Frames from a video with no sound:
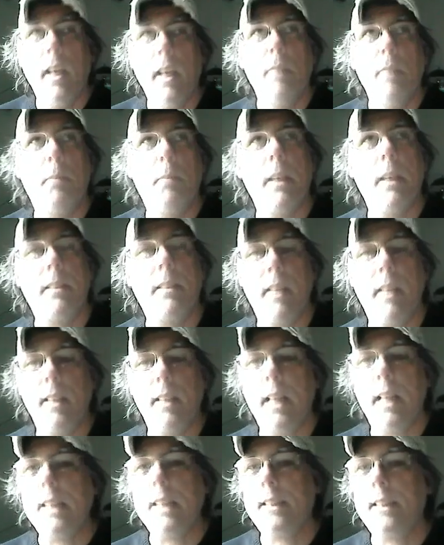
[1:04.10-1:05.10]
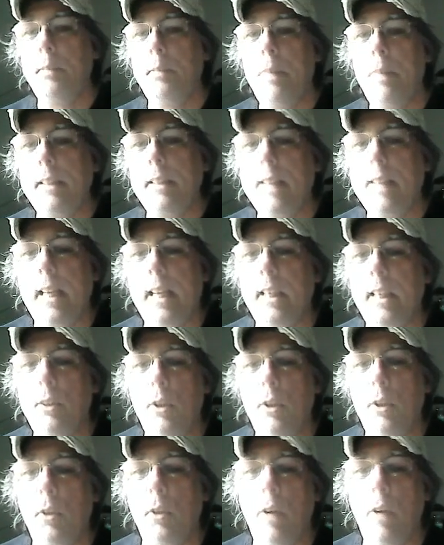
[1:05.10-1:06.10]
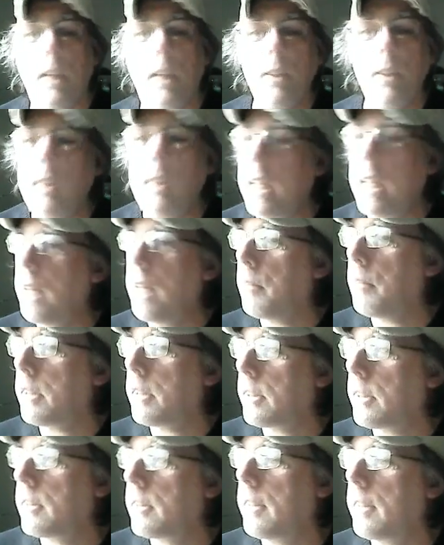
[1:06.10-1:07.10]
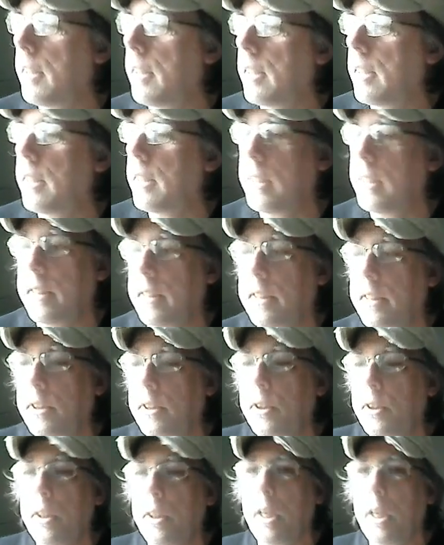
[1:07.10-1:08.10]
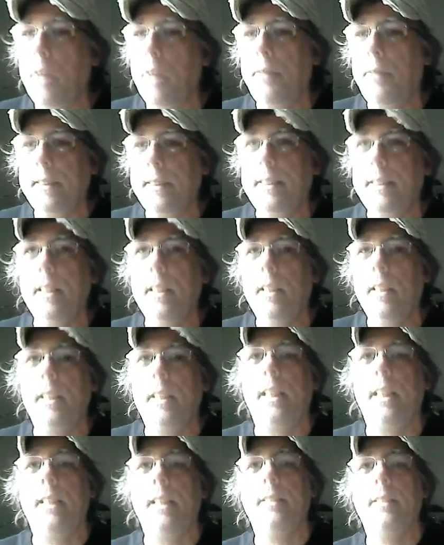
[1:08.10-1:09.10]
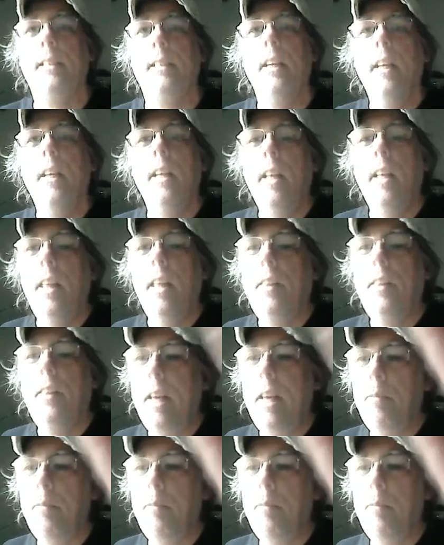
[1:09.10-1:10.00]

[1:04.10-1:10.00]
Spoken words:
but that's the best I can do. I don't have the studio facilities that